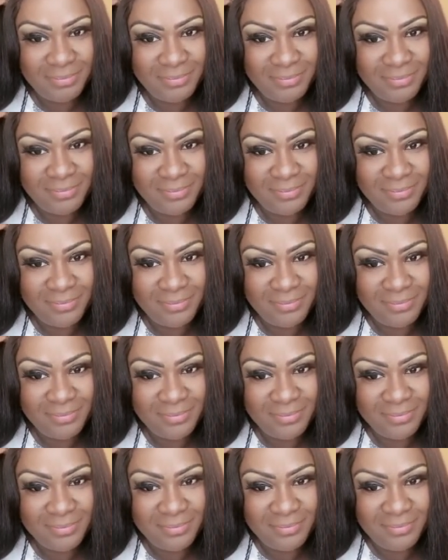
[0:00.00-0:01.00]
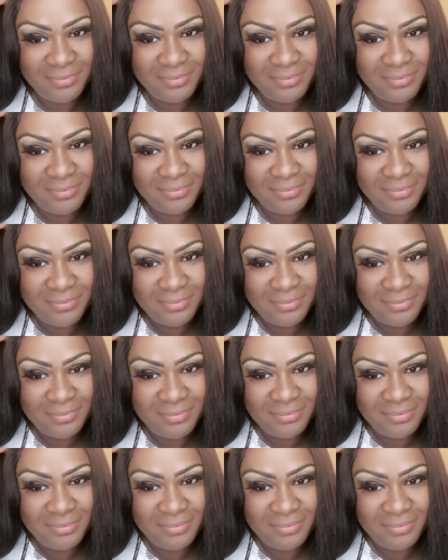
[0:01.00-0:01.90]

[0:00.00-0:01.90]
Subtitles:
No one is speaking in this clip.